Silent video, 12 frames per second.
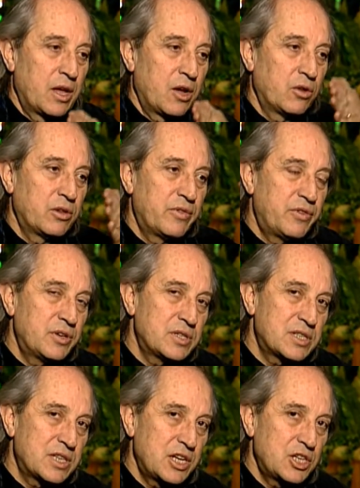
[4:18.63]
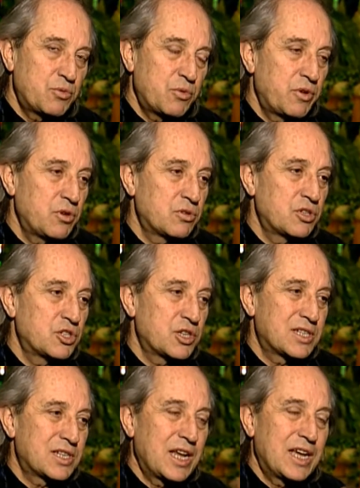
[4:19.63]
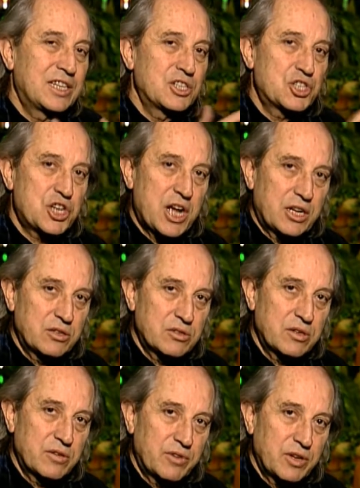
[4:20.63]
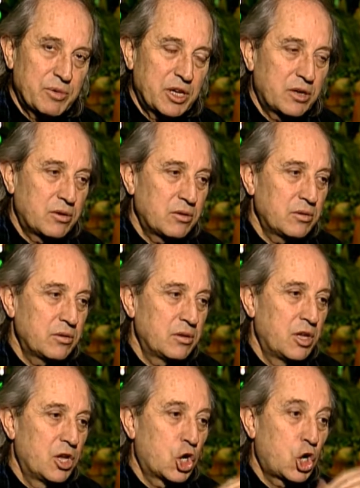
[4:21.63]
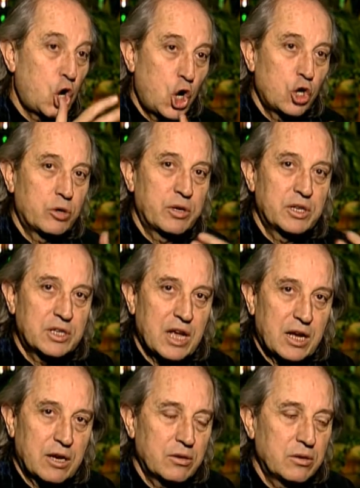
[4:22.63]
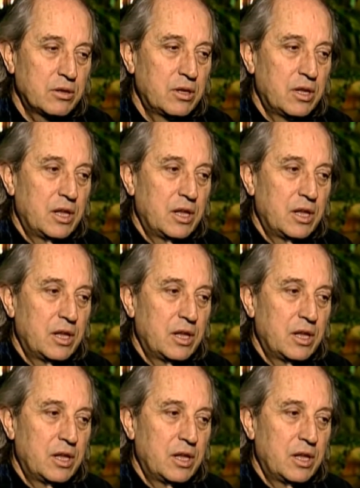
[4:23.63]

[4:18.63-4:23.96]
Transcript: On the first stage, we were using just light and shadows in flamenco, color in tango.